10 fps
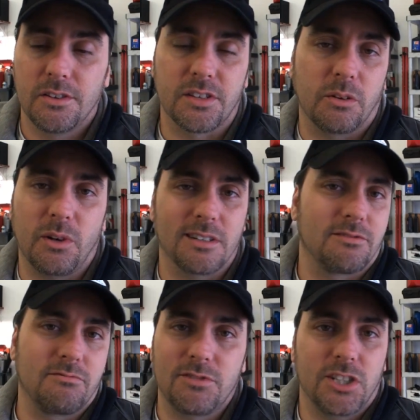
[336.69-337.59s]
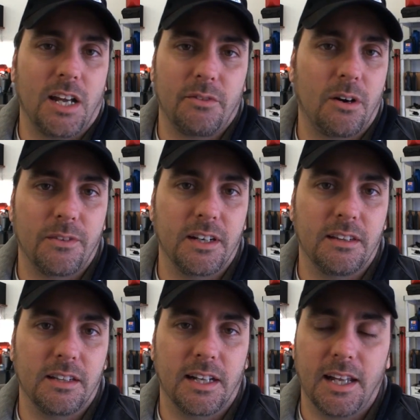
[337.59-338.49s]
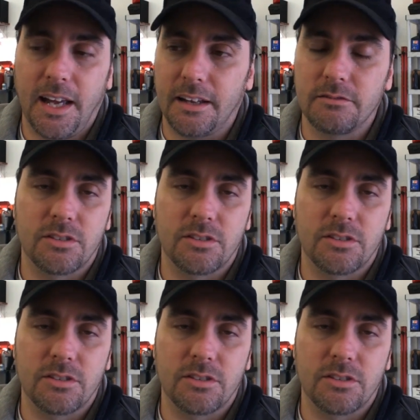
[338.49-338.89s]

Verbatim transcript: So they want to shave off anything they can.